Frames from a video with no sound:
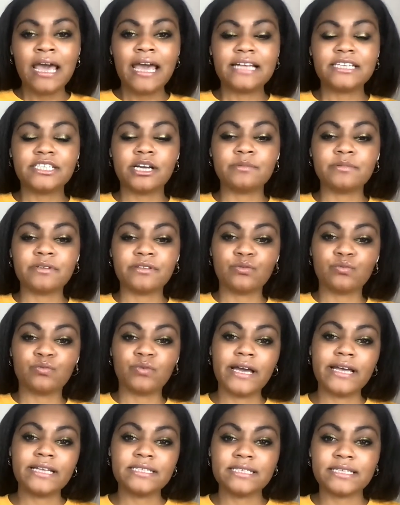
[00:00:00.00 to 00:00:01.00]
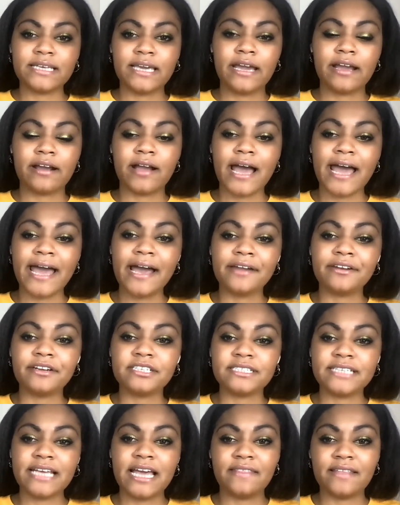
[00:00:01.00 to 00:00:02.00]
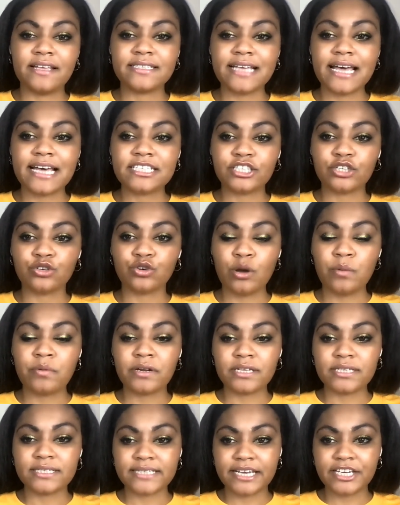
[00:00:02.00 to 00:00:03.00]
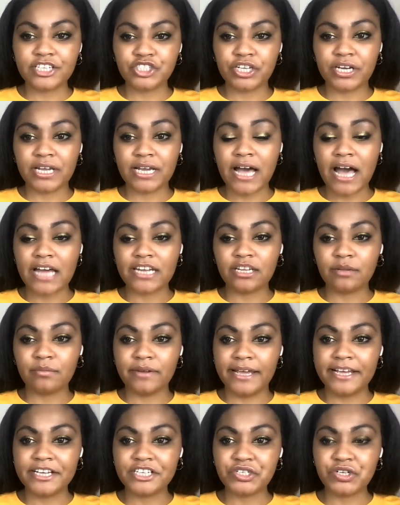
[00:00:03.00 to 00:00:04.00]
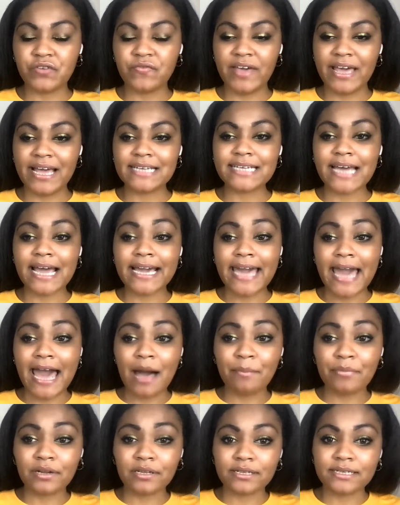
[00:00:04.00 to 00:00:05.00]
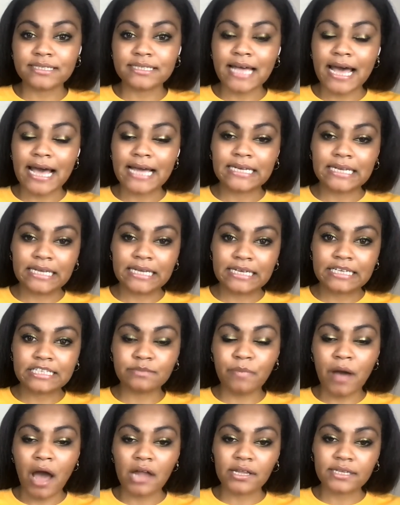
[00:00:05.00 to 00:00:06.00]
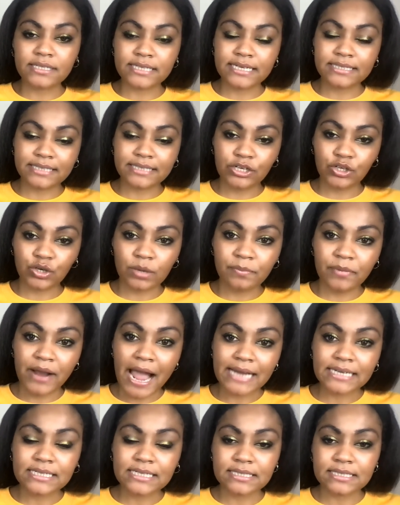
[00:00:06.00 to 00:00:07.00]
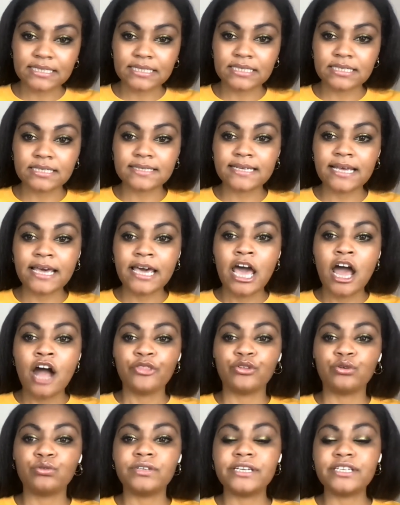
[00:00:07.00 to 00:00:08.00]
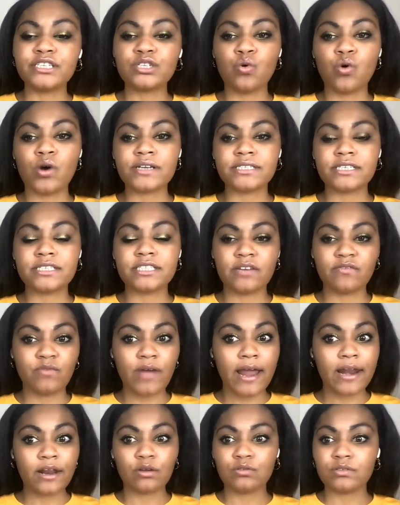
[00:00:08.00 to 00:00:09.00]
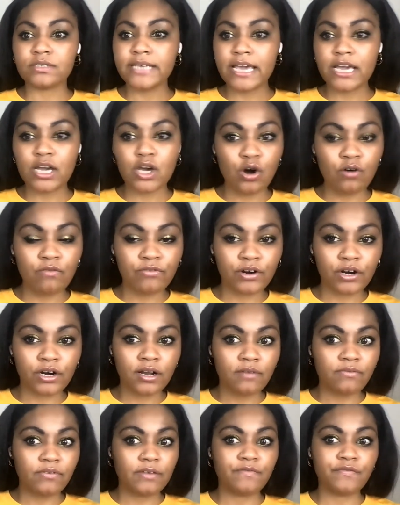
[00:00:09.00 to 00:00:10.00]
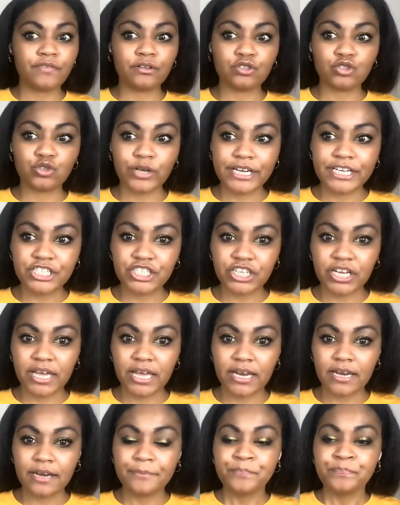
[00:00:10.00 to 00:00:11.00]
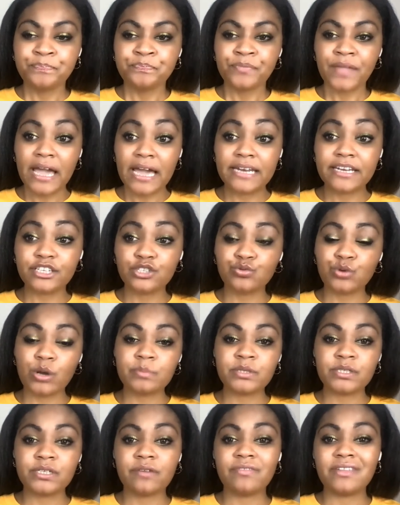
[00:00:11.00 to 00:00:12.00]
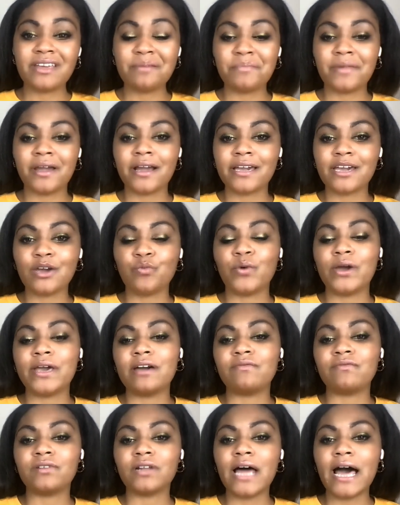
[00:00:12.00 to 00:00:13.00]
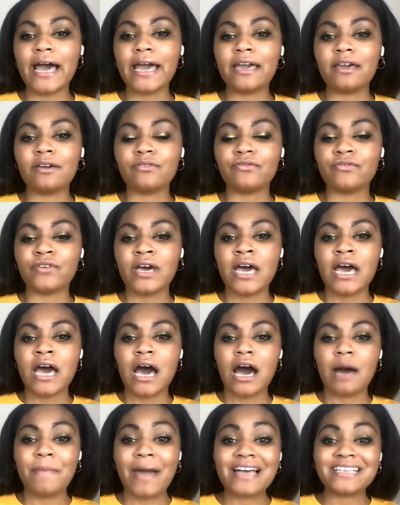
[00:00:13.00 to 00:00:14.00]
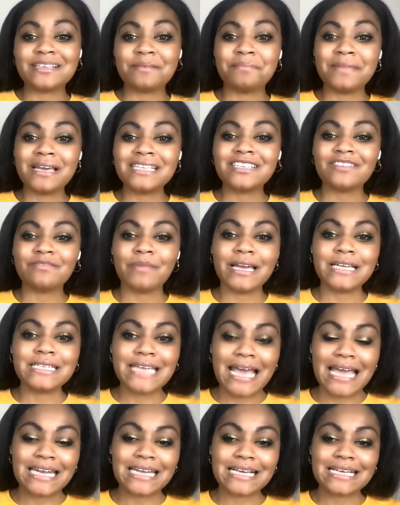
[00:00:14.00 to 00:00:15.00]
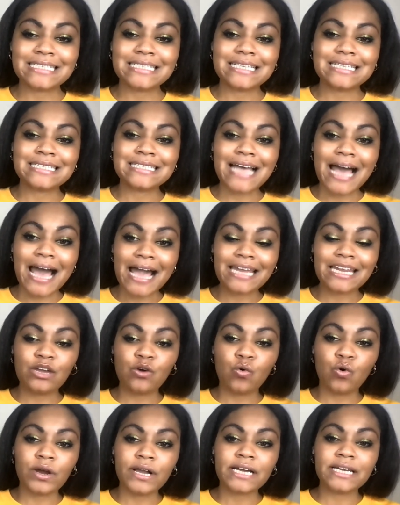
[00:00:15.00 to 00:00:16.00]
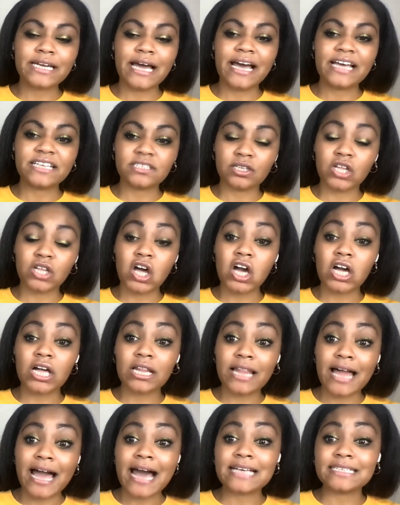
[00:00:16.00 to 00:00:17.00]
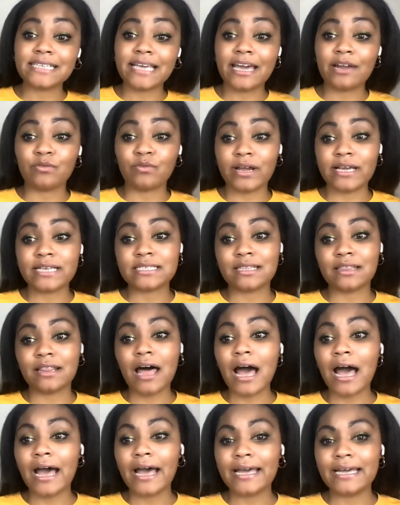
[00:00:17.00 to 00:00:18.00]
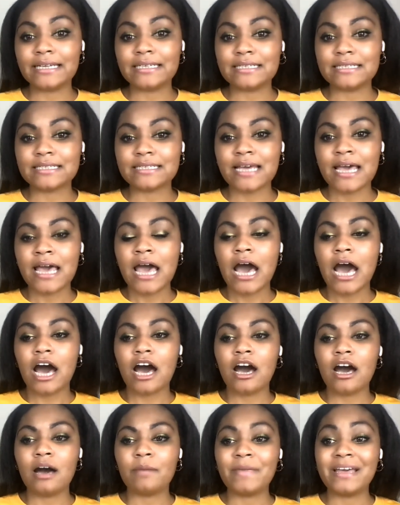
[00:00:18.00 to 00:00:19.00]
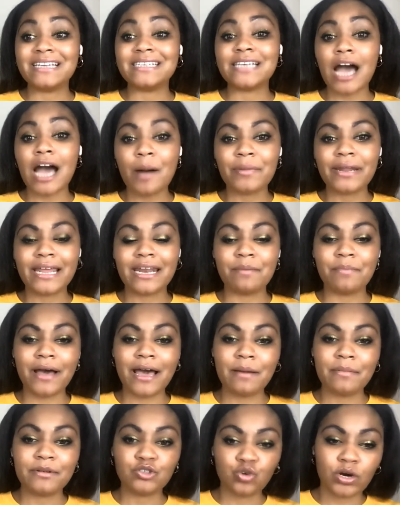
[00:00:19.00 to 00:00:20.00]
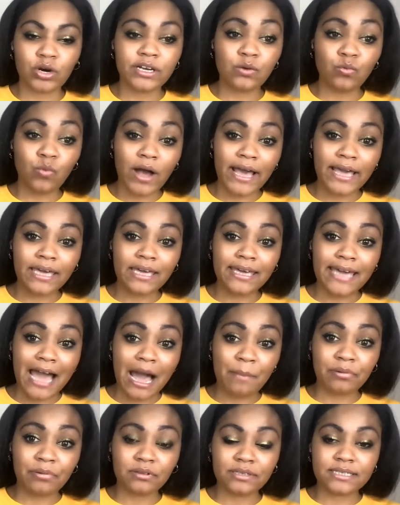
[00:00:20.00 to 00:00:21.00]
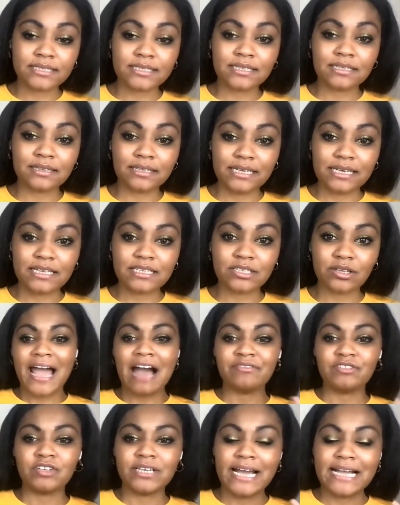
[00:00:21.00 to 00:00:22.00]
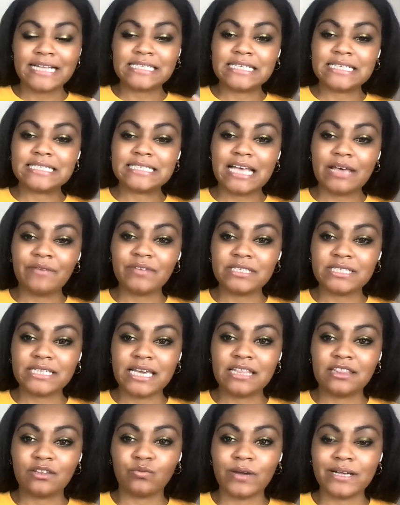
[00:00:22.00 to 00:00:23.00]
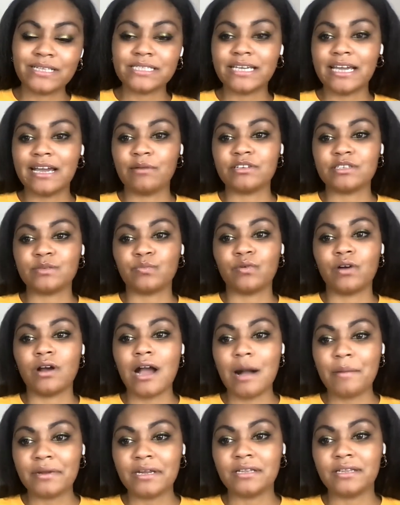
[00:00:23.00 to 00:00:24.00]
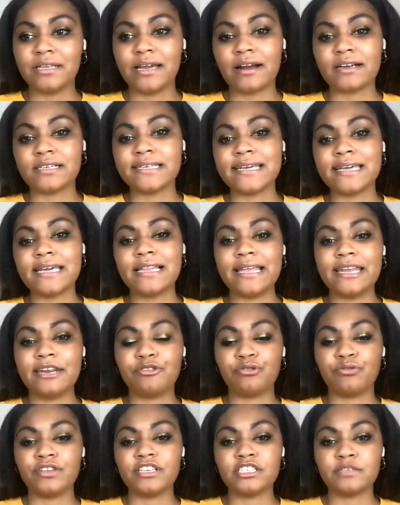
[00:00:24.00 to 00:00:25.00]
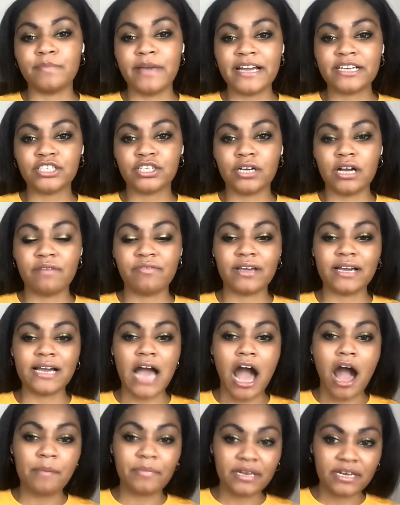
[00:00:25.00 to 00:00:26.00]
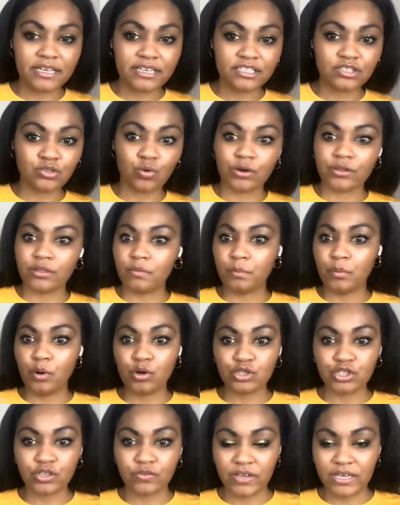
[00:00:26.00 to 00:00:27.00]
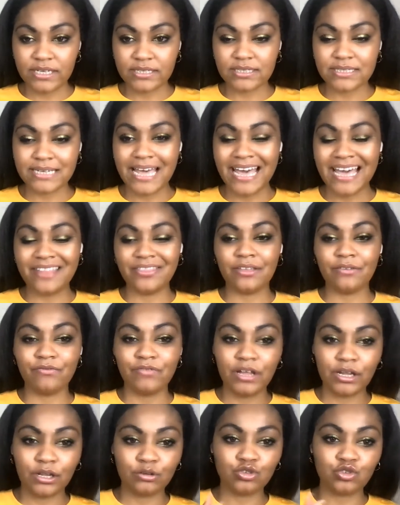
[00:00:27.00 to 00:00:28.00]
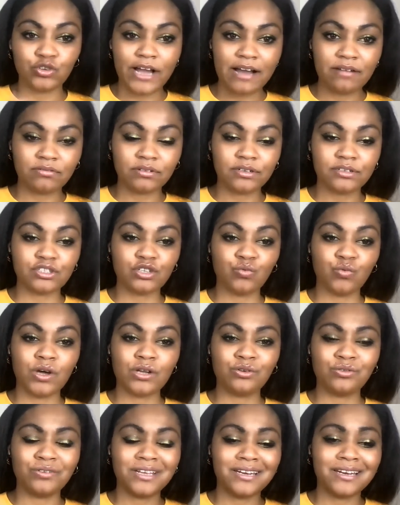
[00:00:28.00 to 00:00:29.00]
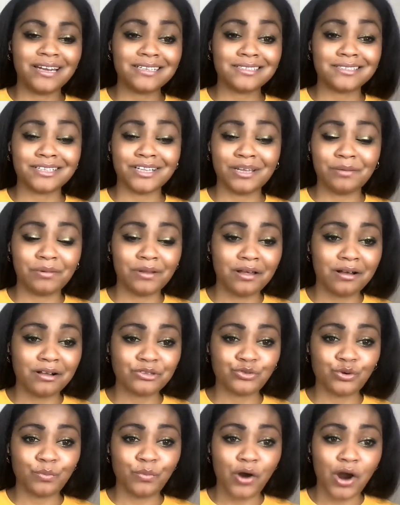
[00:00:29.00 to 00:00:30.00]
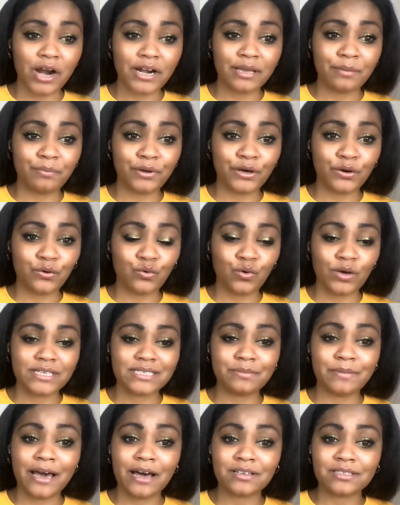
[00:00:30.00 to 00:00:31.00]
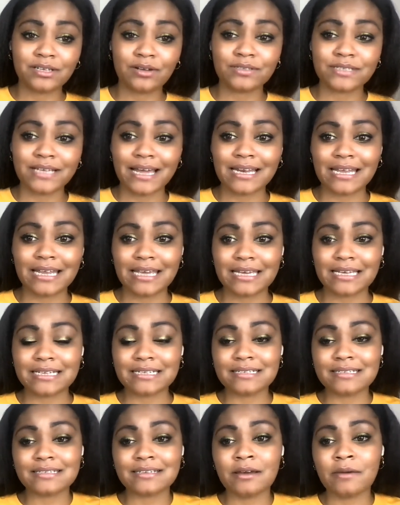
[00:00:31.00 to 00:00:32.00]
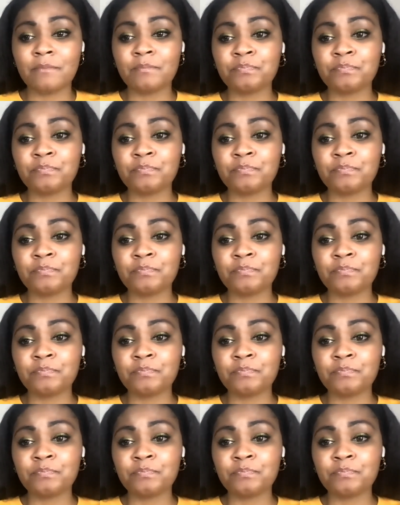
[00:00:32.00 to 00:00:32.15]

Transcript: In terms of the Red Scare, I understand this as the criminalization and condemnation of anti-capitalist ideas, politics, and/or practices through discourses of radical takeover, of infiltration, and disruption of the American way of life, as a means of maintaining a society organized along class and race lines, and dominated by a majority white capitalist elites. After 1917, the Red Scare was prominently articulated through the specter of the communist or the Bolshevist and the fellow traveler, so one who didn't necessarily belong to a party, but who espoused those ideas.